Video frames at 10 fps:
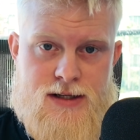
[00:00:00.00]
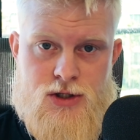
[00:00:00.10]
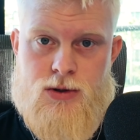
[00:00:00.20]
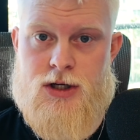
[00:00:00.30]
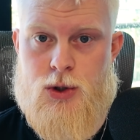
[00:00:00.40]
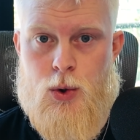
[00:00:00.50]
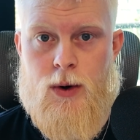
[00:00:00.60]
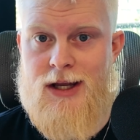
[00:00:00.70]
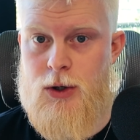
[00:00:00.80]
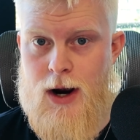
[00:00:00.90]
that you can do
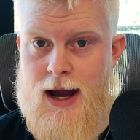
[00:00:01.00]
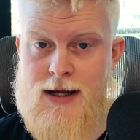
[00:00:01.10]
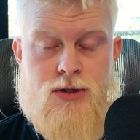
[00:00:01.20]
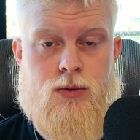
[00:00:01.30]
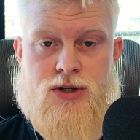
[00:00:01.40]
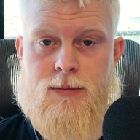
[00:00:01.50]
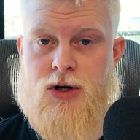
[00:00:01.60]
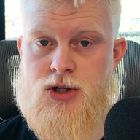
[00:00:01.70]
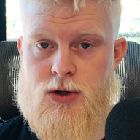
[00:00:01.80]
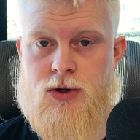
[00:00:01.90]
in your ads, which I'm
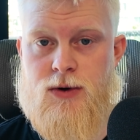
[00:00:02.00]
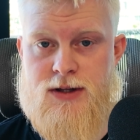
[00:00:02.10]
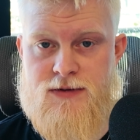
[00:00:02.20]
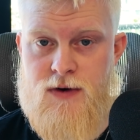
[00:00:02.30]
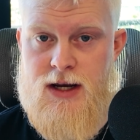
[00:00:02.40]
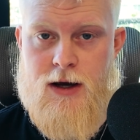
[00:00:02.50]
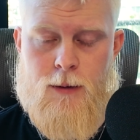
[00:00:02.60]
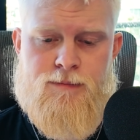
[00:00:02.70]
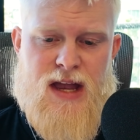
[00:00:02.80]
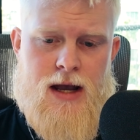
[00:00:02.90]
going to show you in this video,